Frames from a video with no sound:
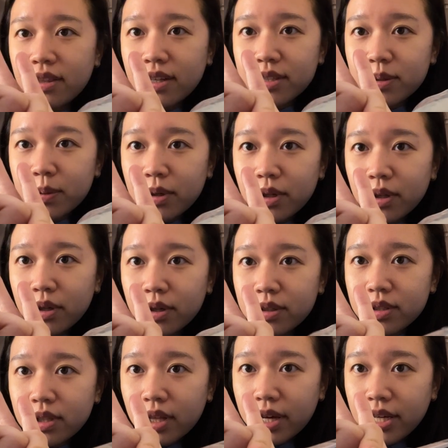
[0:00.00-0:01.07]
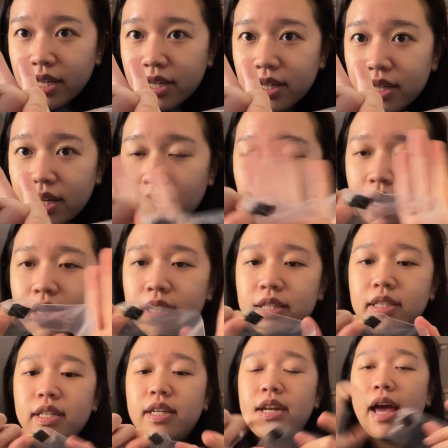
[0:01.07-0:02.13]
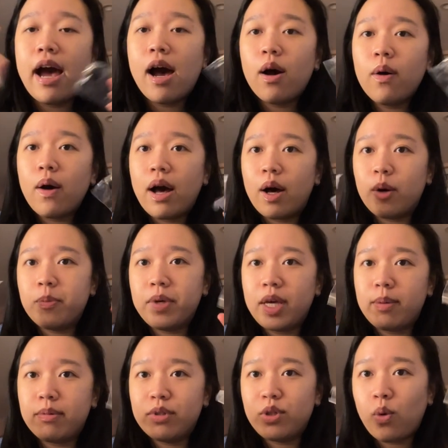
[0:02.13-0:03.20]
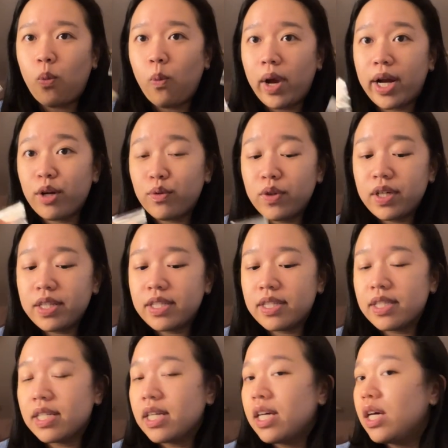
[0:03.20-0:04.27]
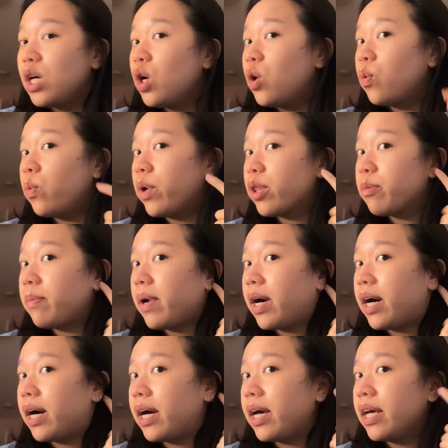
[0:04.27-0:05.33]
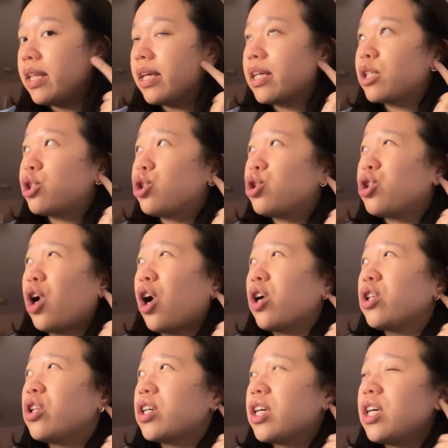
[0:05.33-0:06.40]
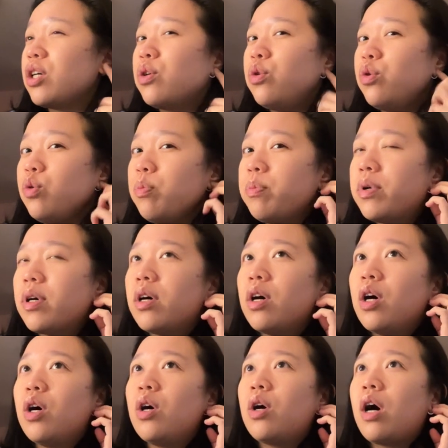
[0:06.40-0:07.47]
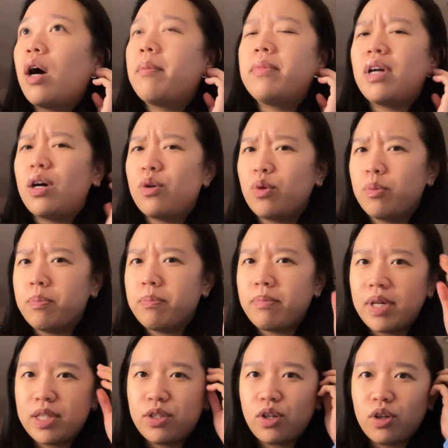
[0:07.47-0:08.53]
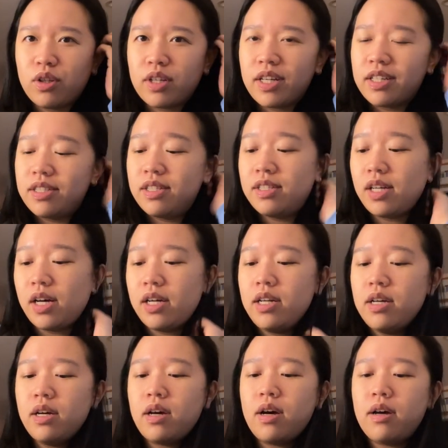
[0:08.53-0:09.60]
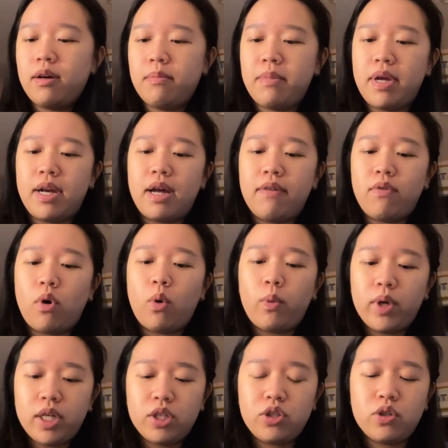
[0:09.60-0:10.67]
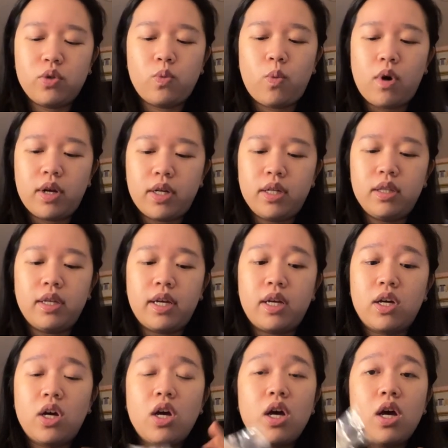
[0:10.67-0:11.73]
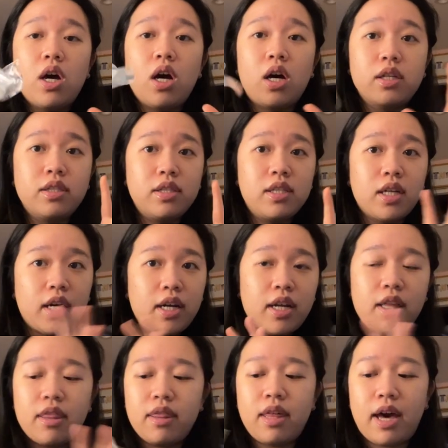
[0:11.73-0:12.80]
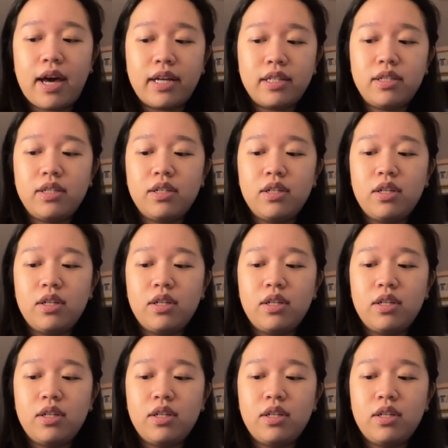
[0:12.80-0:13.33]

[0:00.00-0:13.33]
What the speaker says: That's what it looks like. And now I'll be able to wear this with my like star-looking hoop. I'm not hoop, my star-looking stud. And I've always just wanted like a stud that